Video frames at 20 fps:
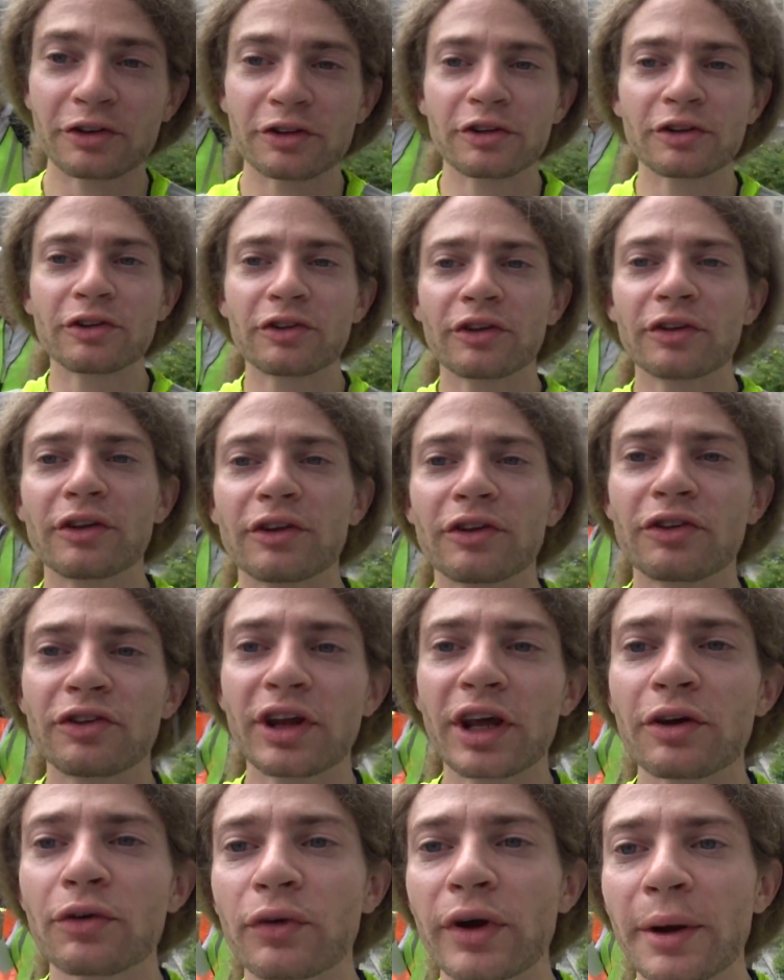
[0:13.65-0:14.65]
She just did okay the
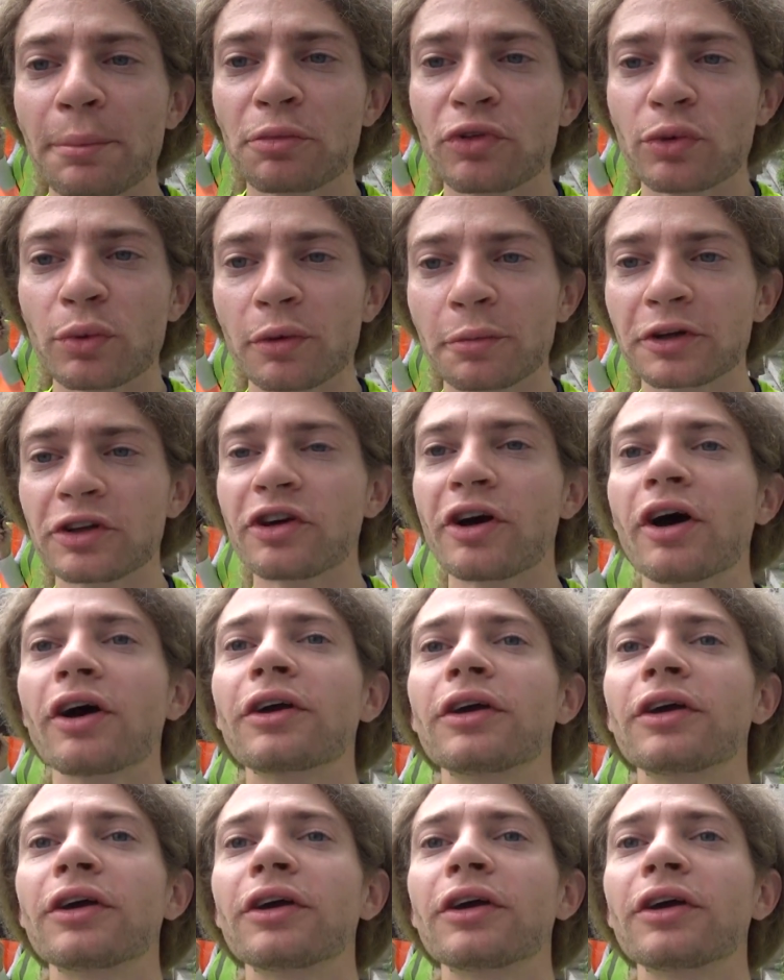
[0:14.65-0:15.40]
state reps with the talk.